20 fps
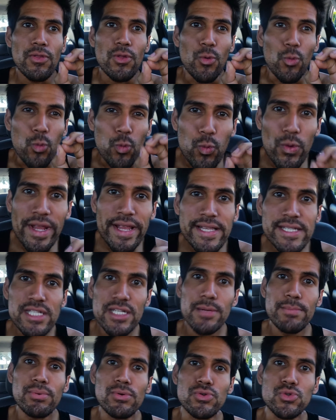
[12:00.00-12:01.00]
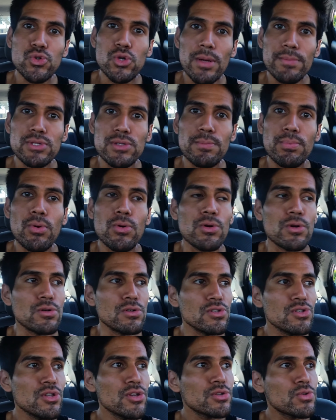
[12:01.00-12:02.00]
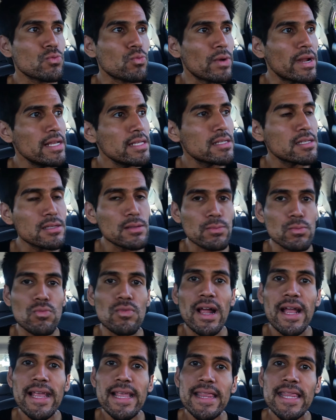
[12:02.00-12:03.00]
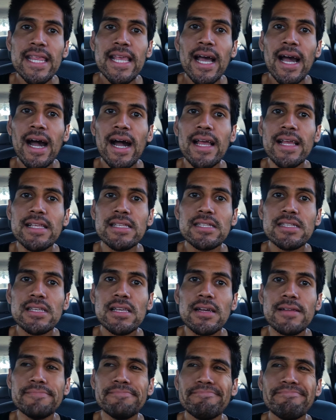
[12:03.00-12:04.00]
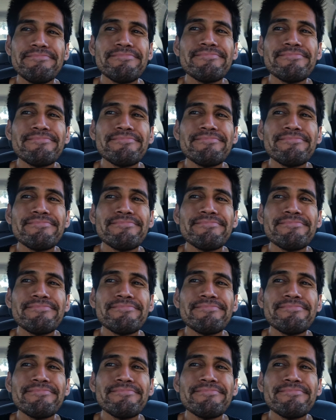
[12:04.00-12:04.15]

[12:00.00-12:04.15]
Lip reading: the reasonable Trump supporters looked racism right in the eye and said,